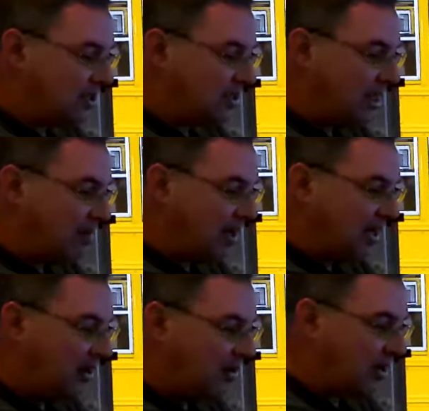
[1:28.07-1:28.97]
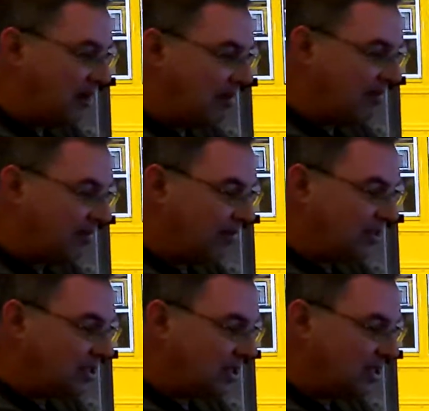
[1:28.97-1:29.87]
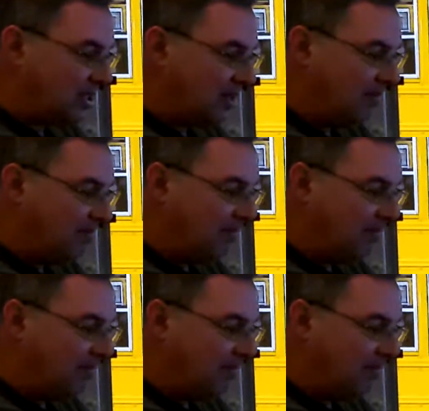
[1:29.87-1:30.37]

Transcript: I might hear coming from the system.